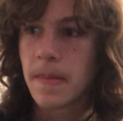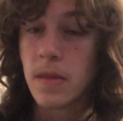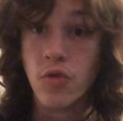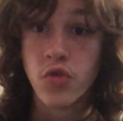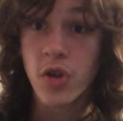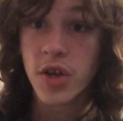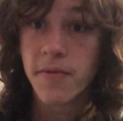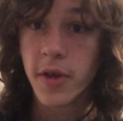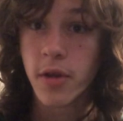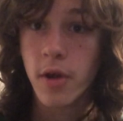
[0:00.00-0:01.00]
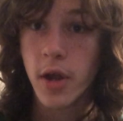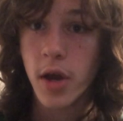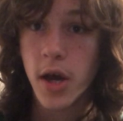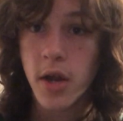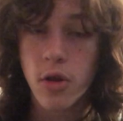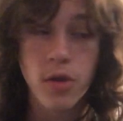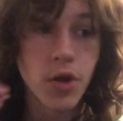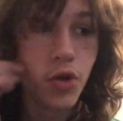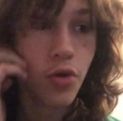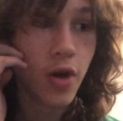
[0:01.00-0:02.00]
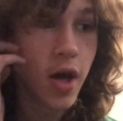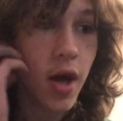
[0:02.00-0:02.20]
new Stretch figure I got, or the new